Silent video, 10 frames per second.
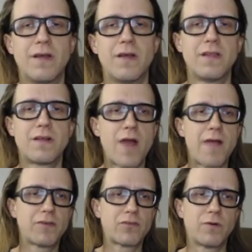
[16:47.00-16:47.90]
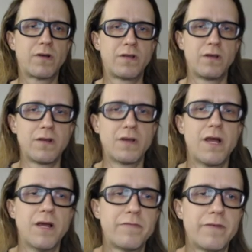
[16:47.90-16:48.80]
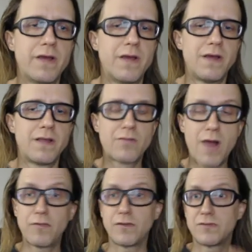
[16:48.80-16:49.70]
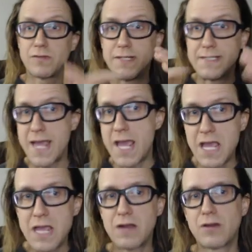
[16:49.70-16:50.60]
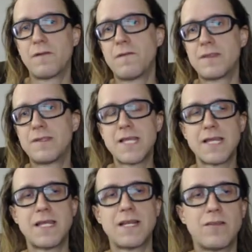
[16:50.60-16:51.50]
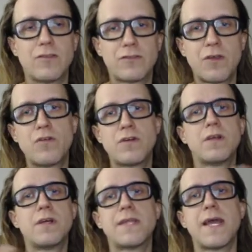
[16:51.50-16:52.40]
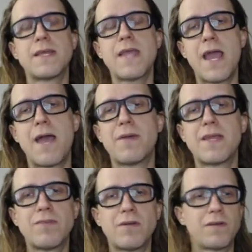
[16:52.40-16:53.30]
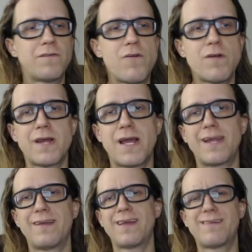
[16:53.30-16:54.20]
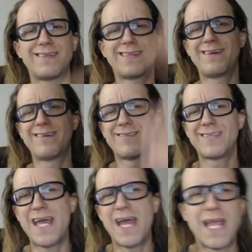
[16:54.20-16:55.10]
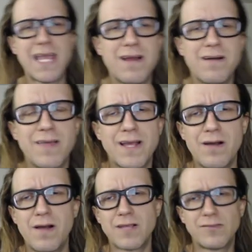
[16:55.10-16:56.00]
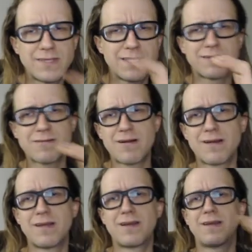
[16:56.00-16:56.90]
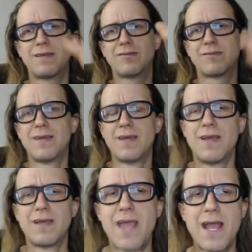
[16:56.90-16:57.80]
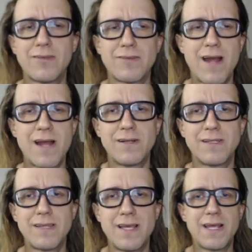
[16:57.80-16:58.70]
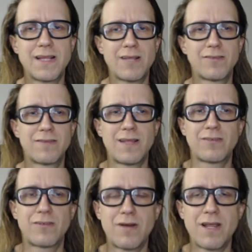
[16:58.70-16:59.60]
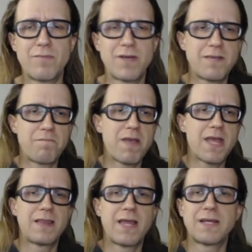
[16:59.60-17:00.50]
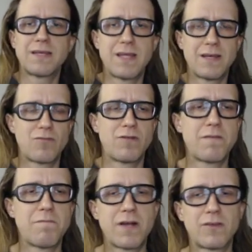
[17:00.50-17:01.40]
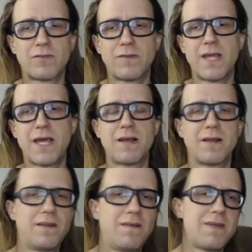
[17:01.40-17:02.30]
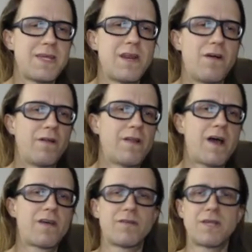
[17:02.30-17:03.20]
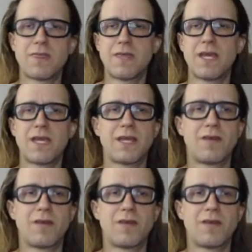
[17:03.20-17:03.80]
The graphics weren't good enough. The graphics today are getting so good that, yeah, but even on Fortnite, you're like, what the hell is that? Like, oh, I can see the target on his cast iron thing. That's great, but he paid like 10-20 bucks for that on a lottery thing and